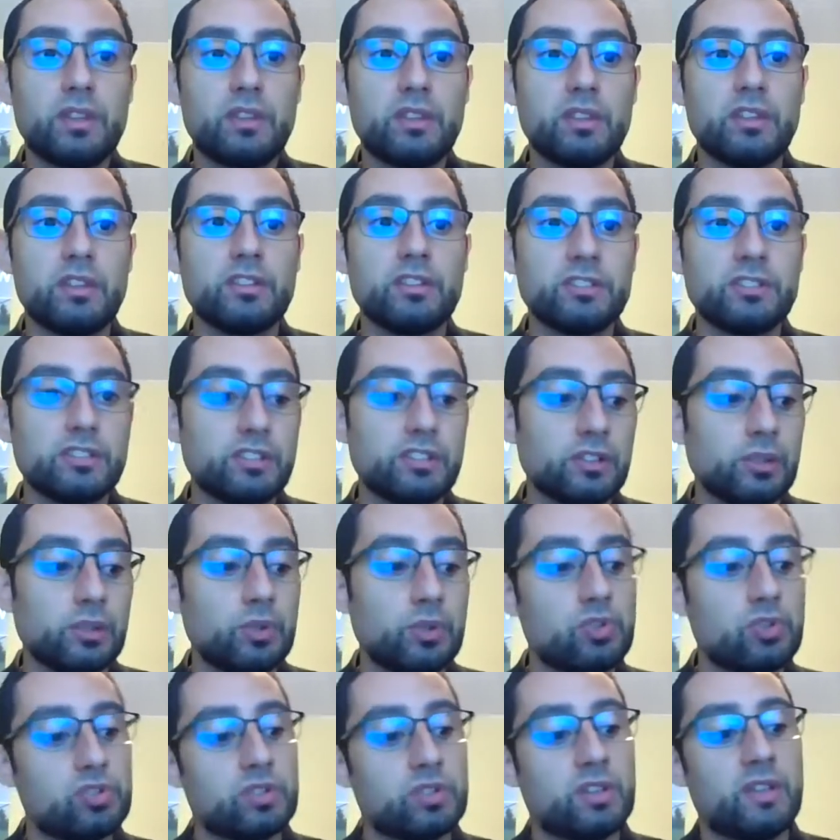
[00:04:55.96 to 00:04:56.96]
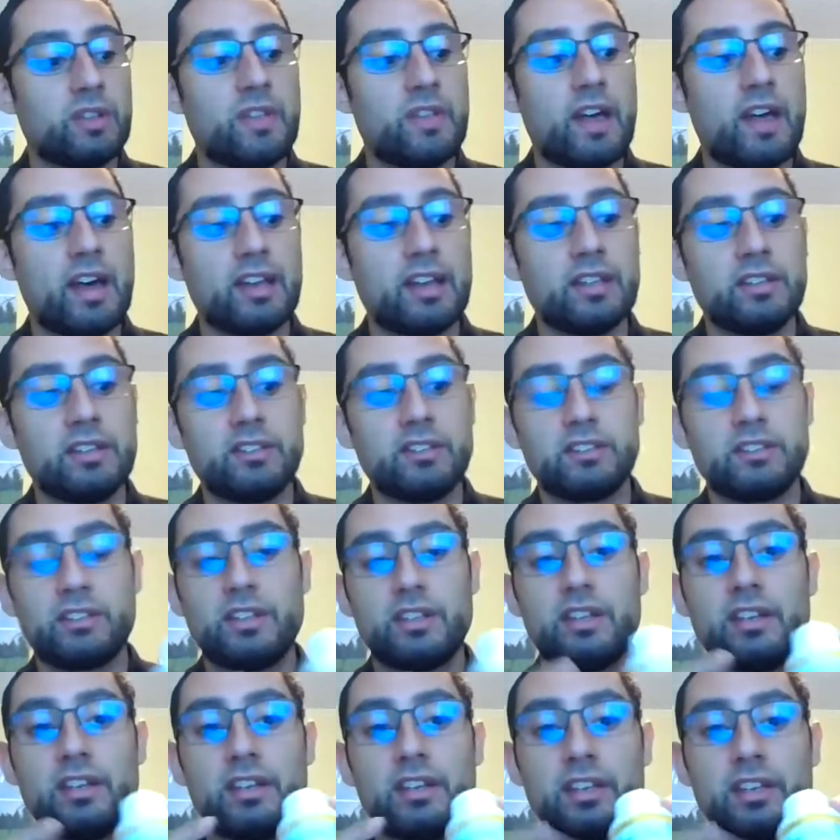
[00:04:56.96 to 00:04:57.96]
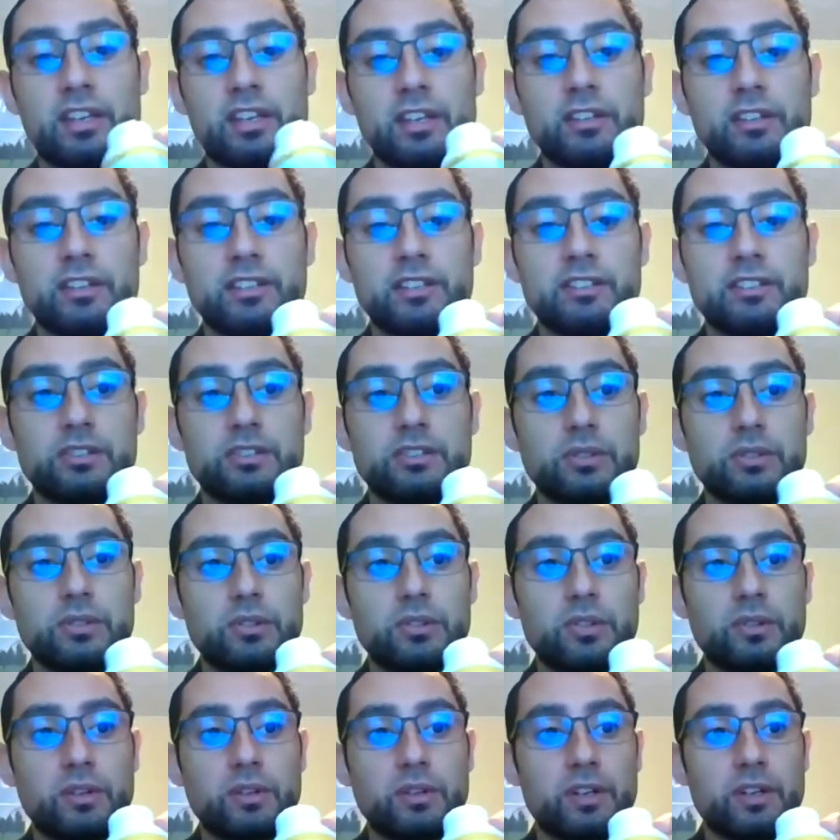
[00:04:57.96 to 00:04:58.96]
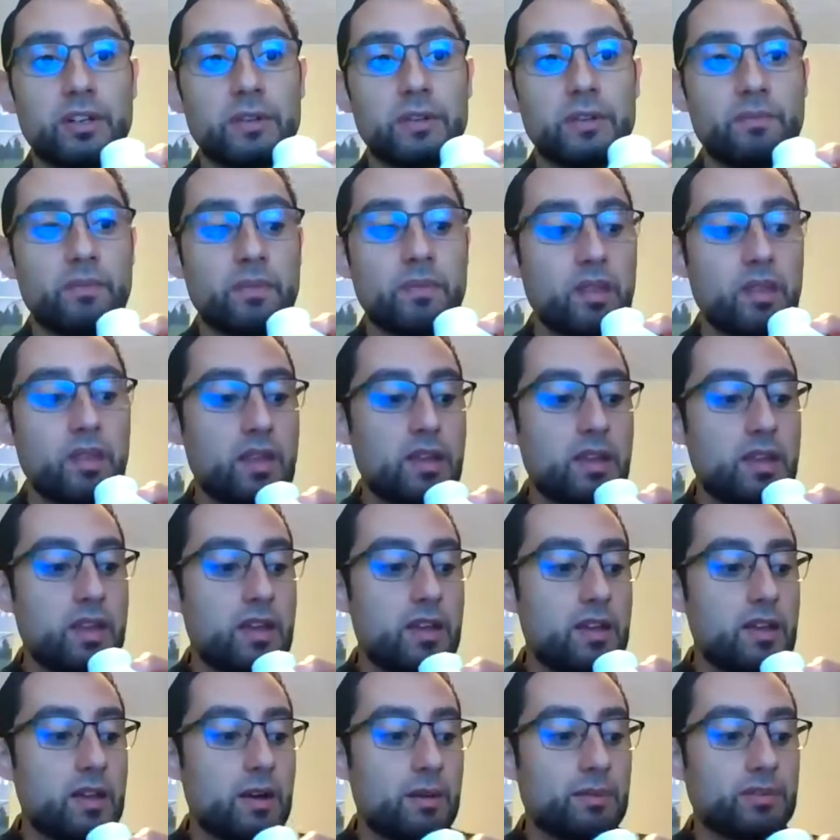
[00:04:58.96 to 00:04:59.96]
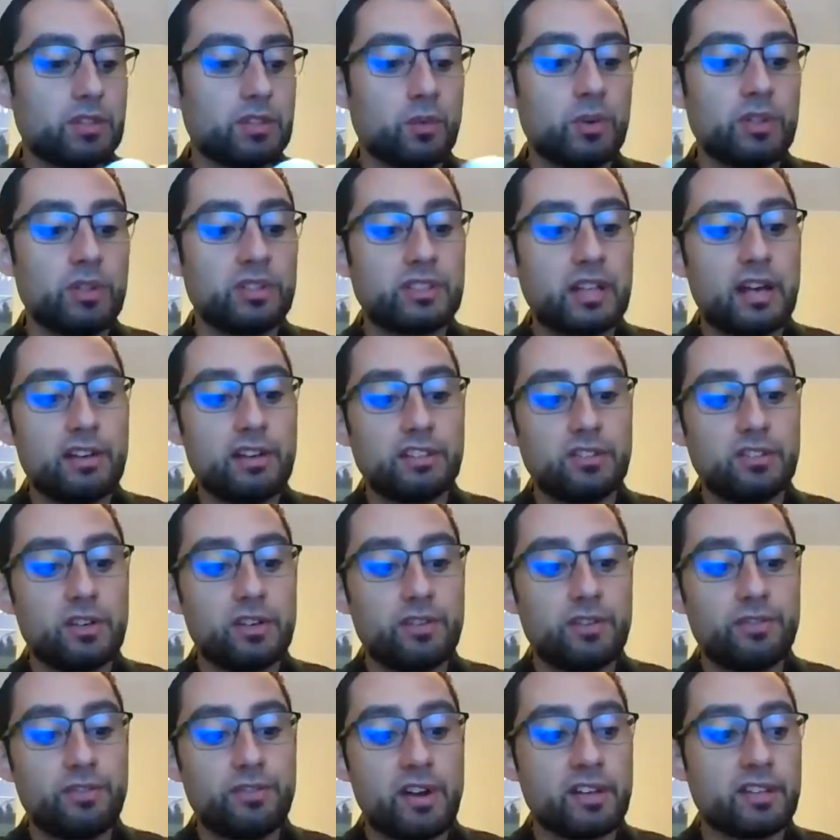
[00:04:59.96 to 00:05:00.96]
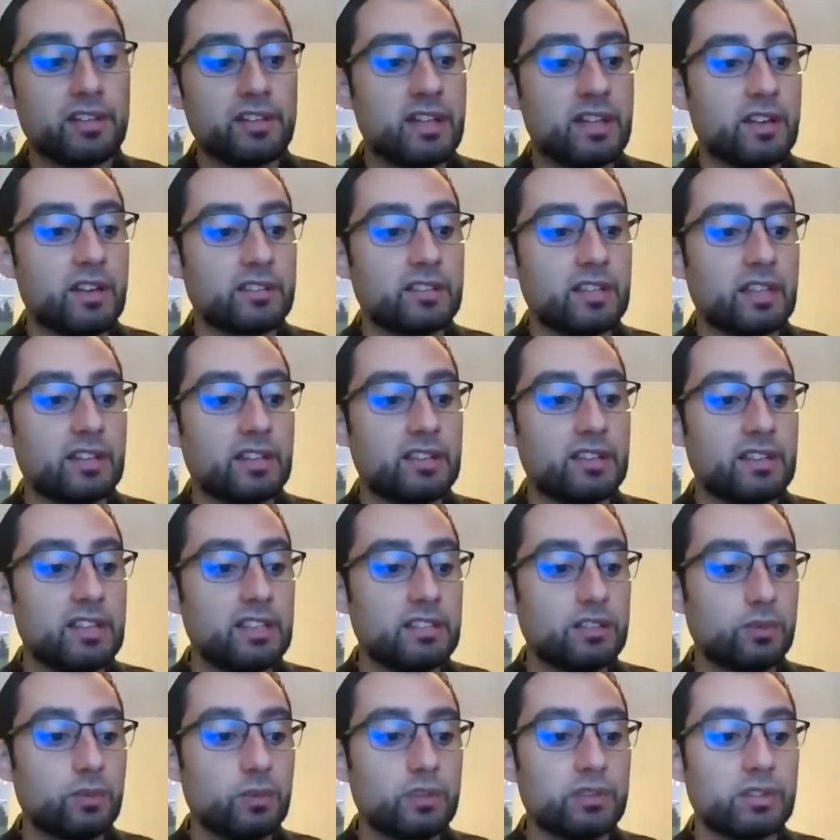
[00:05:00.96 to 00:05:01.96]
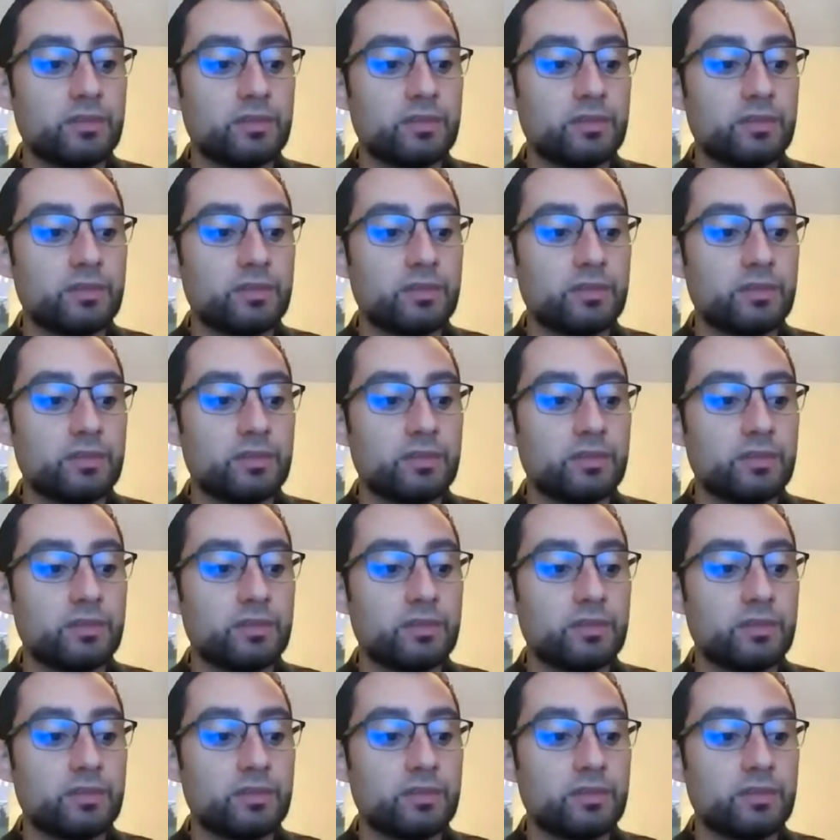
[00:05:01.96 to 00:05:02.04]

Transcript: there's a solution, and that is Heal N Soothe, okay? So once I started finding out that this was